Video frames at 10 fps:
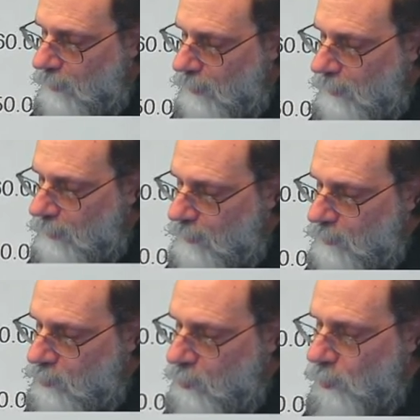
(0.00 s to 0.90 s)
the
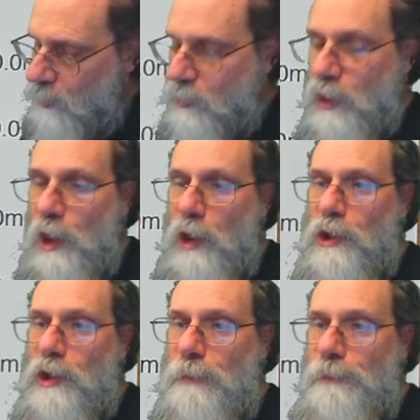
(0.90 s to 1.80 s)
source
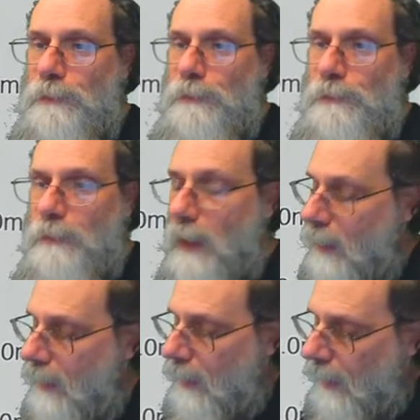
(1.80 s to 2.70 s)
charge.
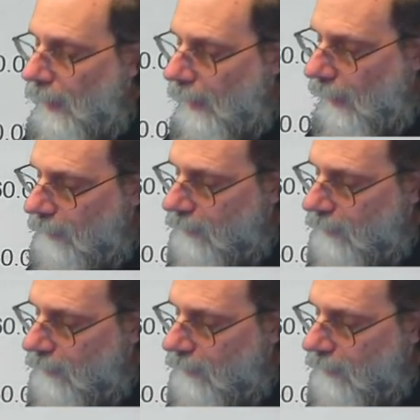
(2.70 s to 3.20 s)
And